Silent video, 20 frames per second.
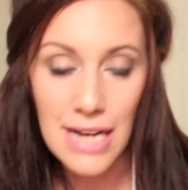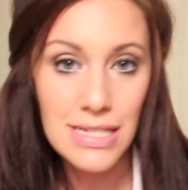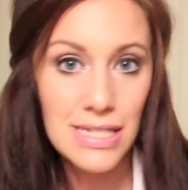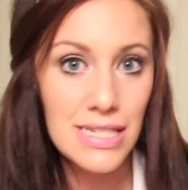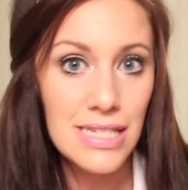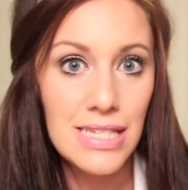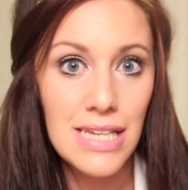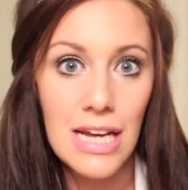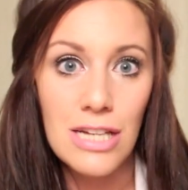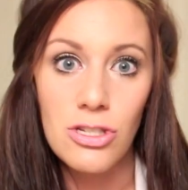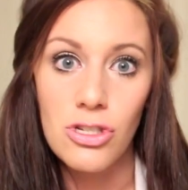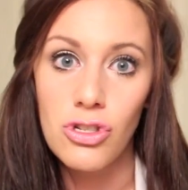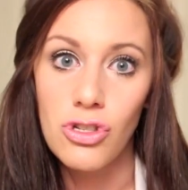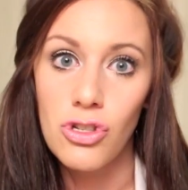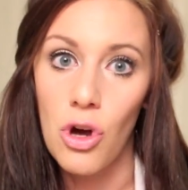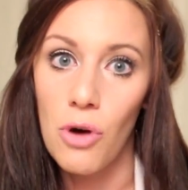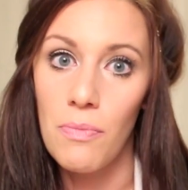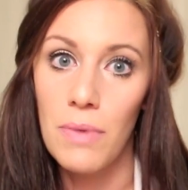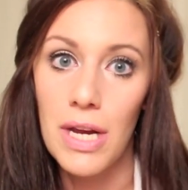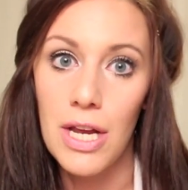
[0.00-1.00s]
Essence has
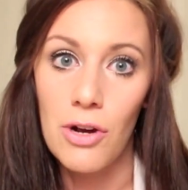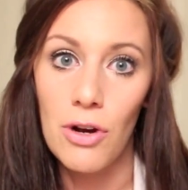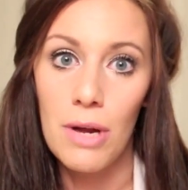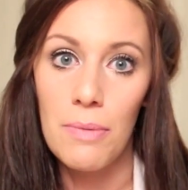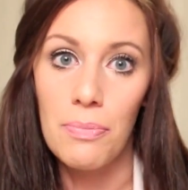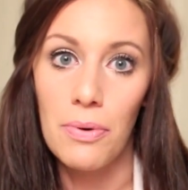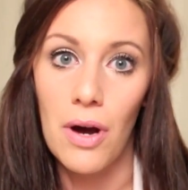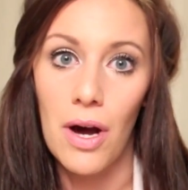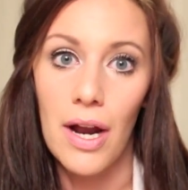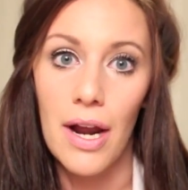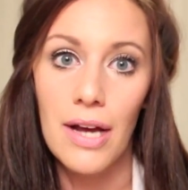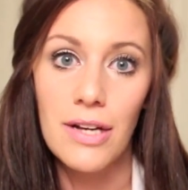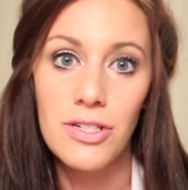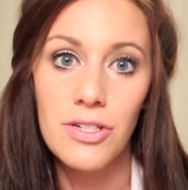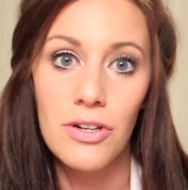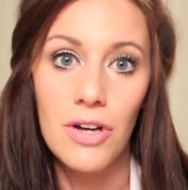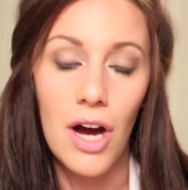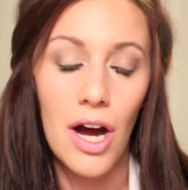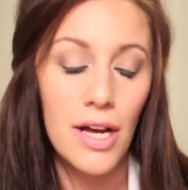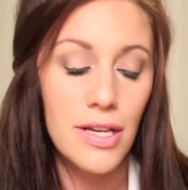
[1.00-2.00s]
so many great products,
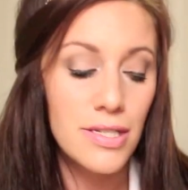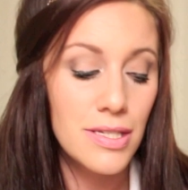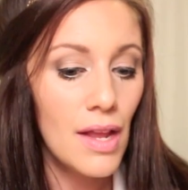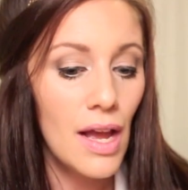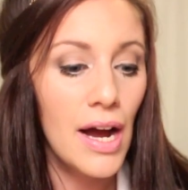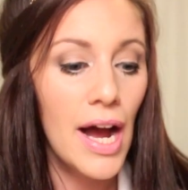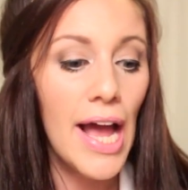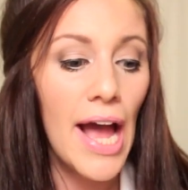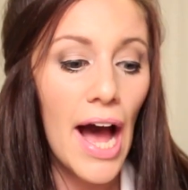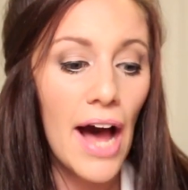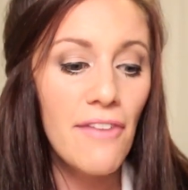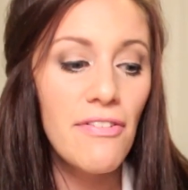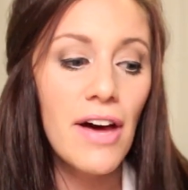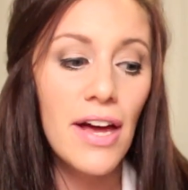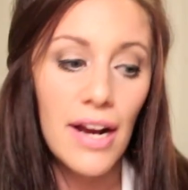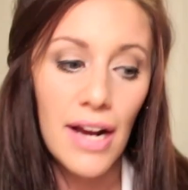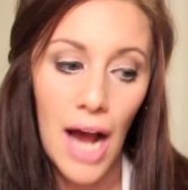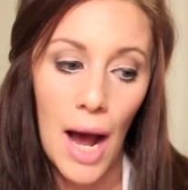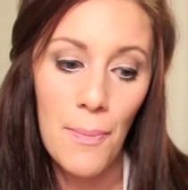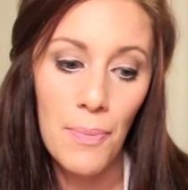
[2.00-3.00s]
you guys. I have
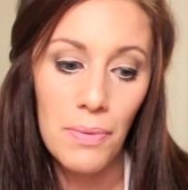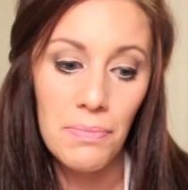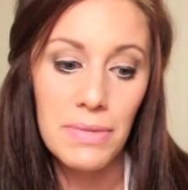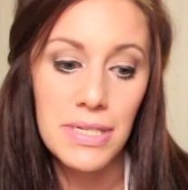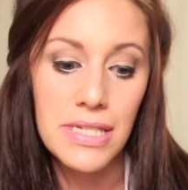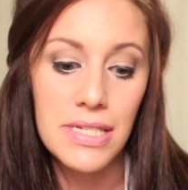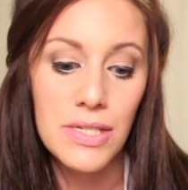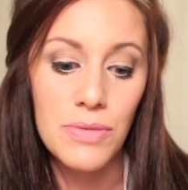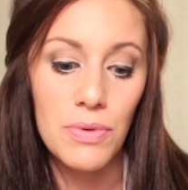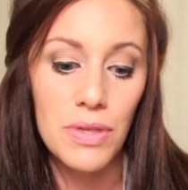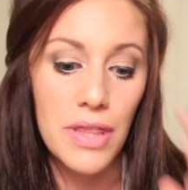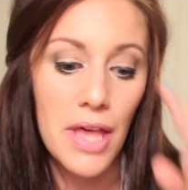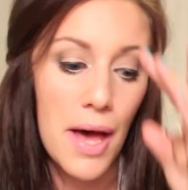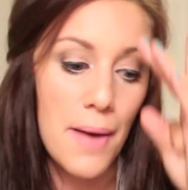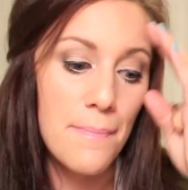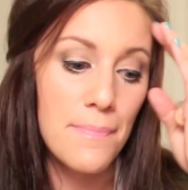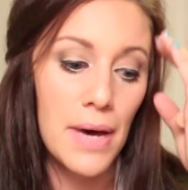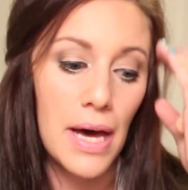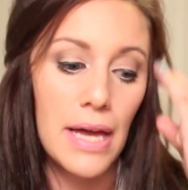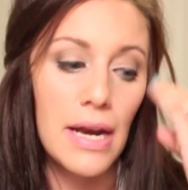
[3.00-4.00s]
had a couple misses with
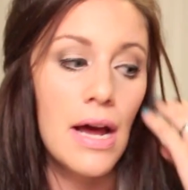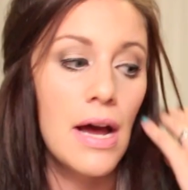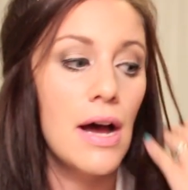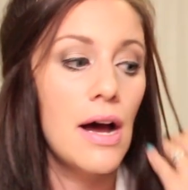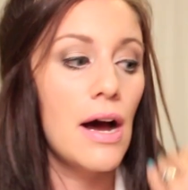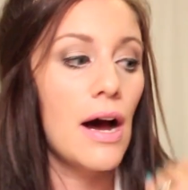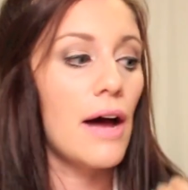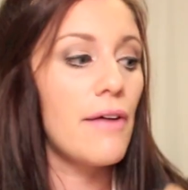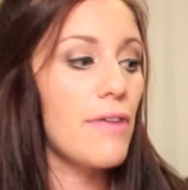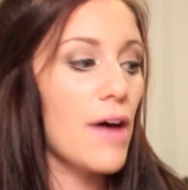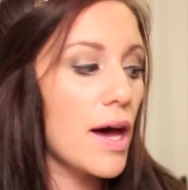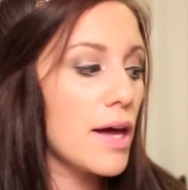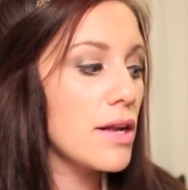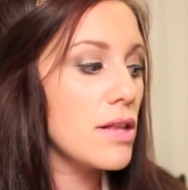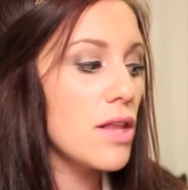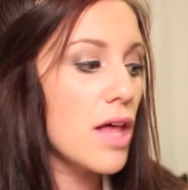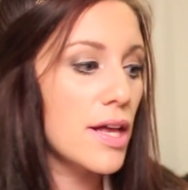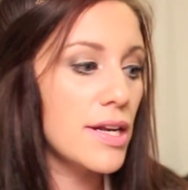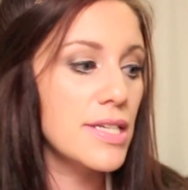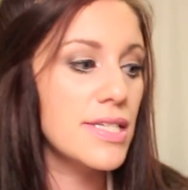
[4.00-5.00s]
them, but I've had
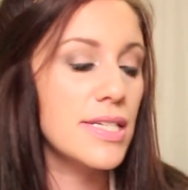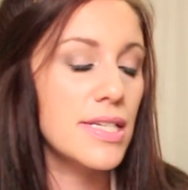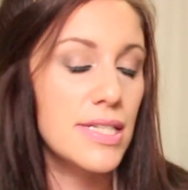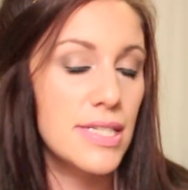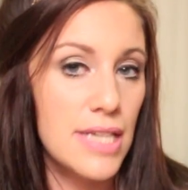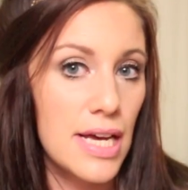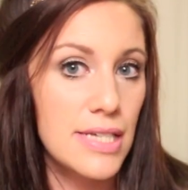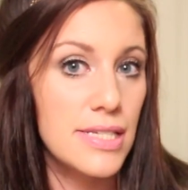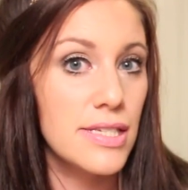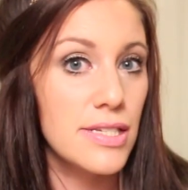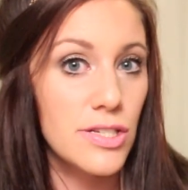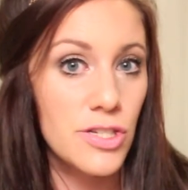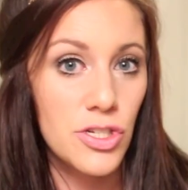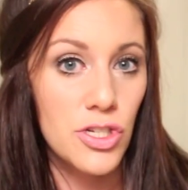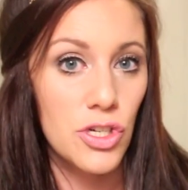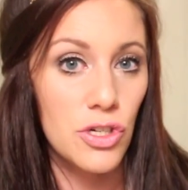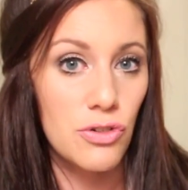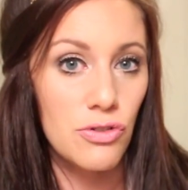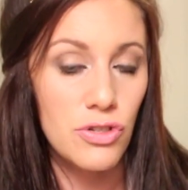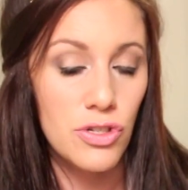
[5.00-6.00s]
a lot of successes
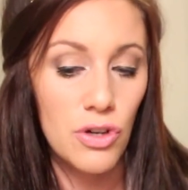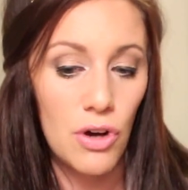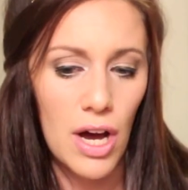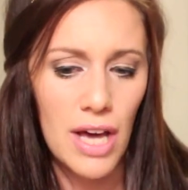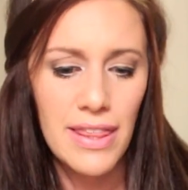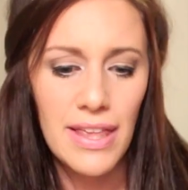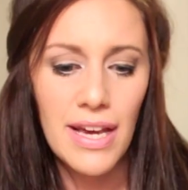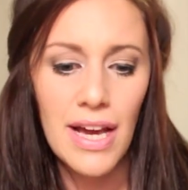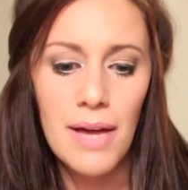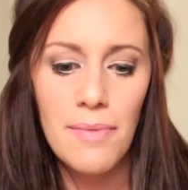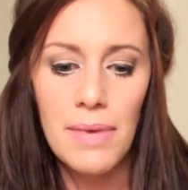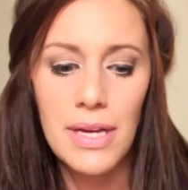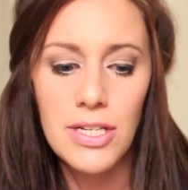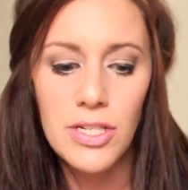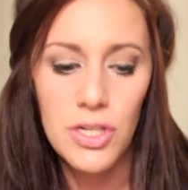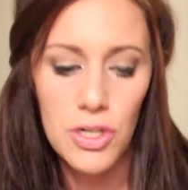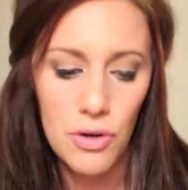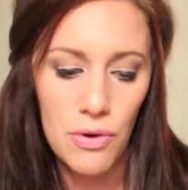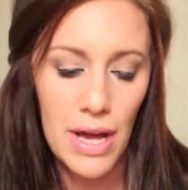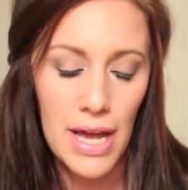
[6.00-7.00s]
too. So I think I may
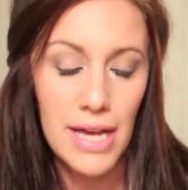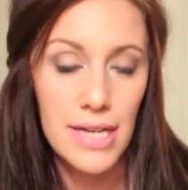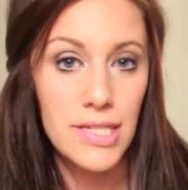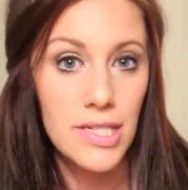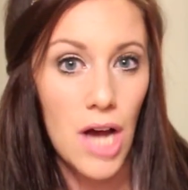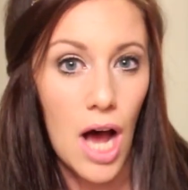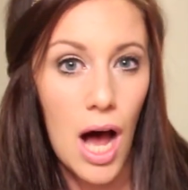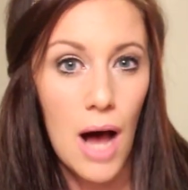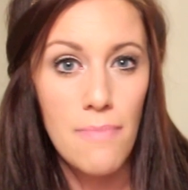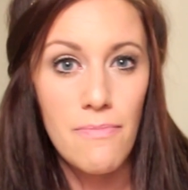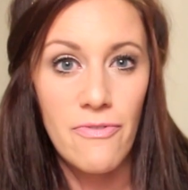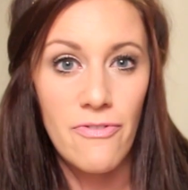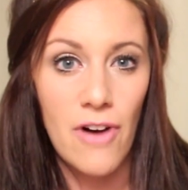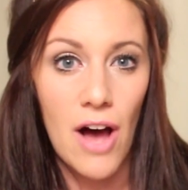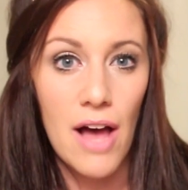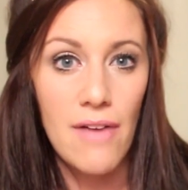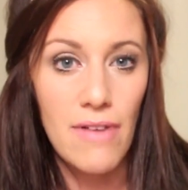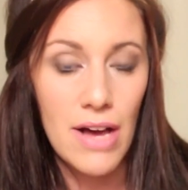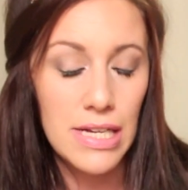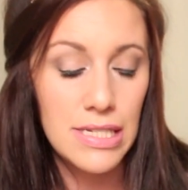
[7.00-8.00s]
do a top
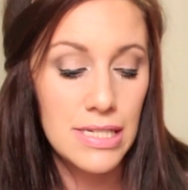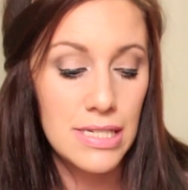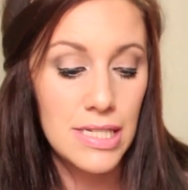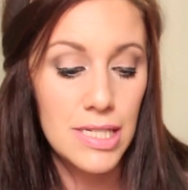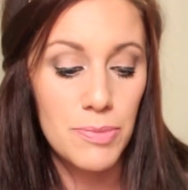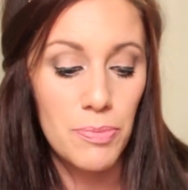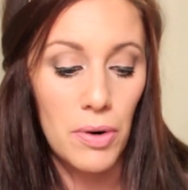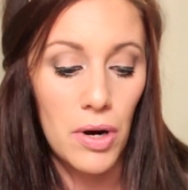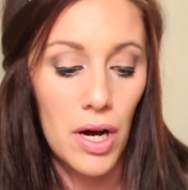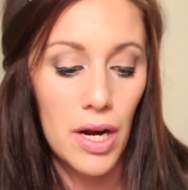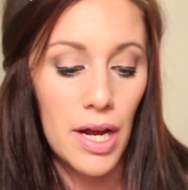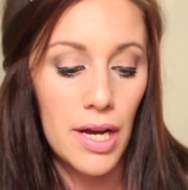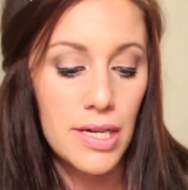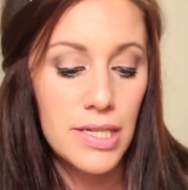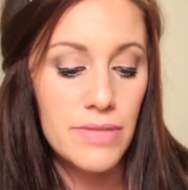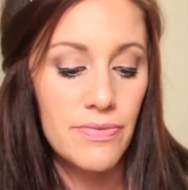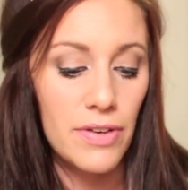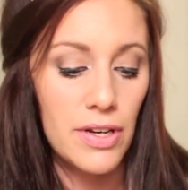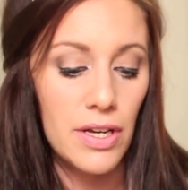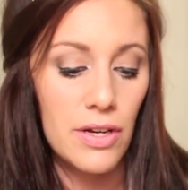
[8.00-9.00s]
5 Essence
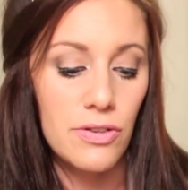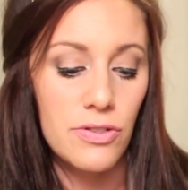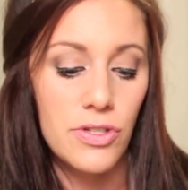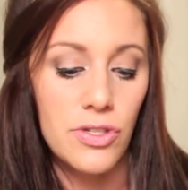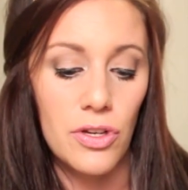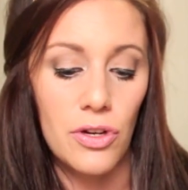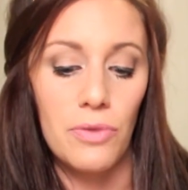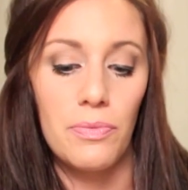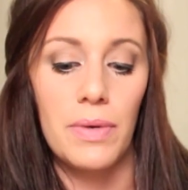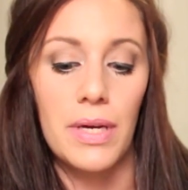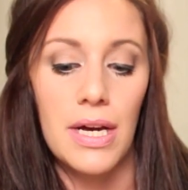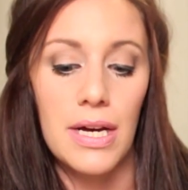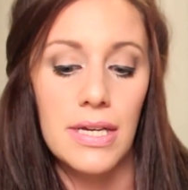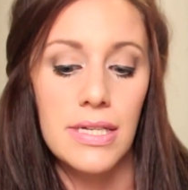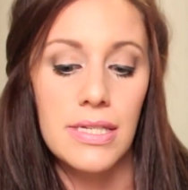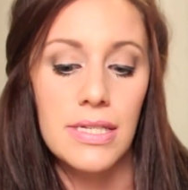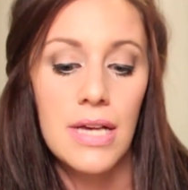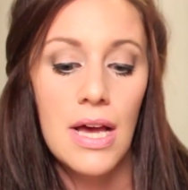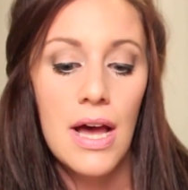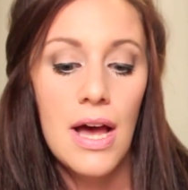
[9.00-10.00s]
products video soon,
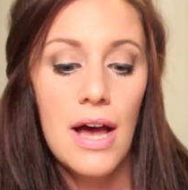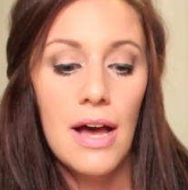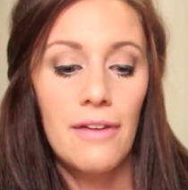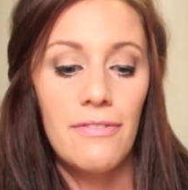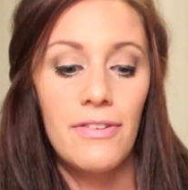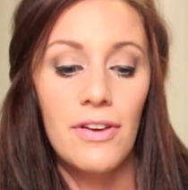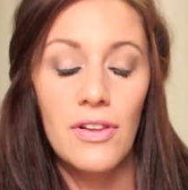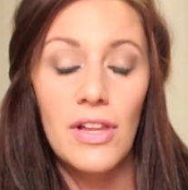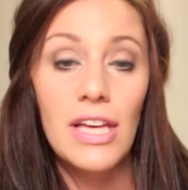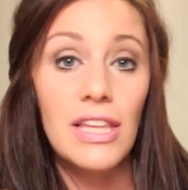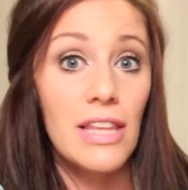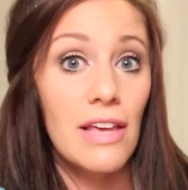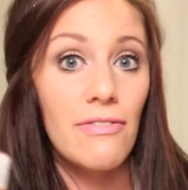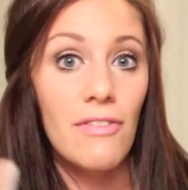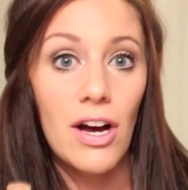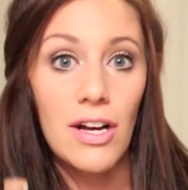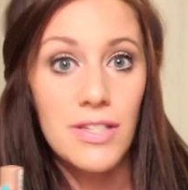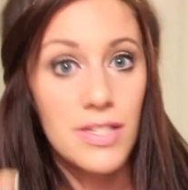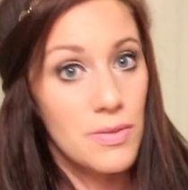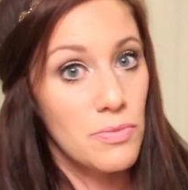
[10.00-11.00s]
because I feel like they've
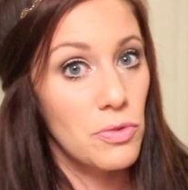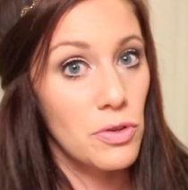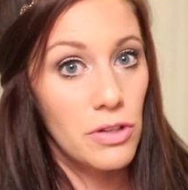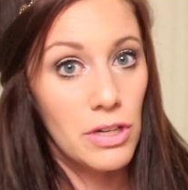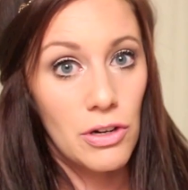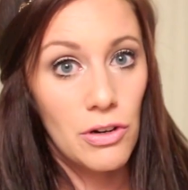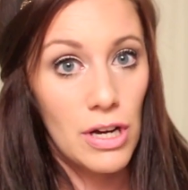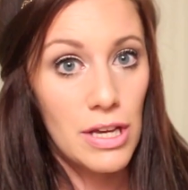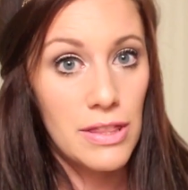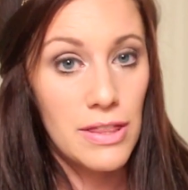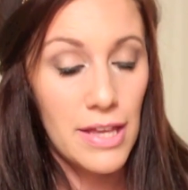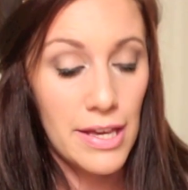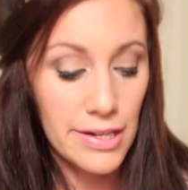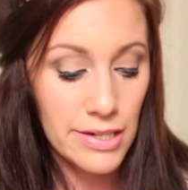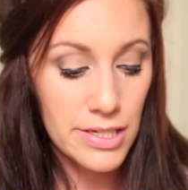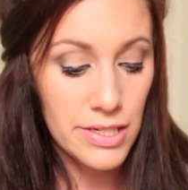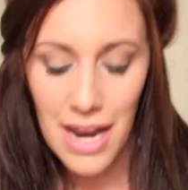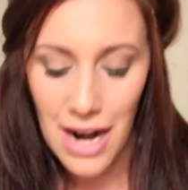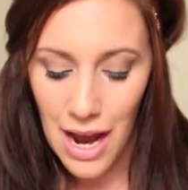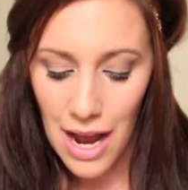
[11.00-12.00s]
got some really great
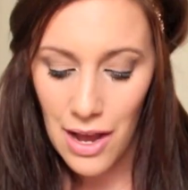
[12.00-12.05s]
things.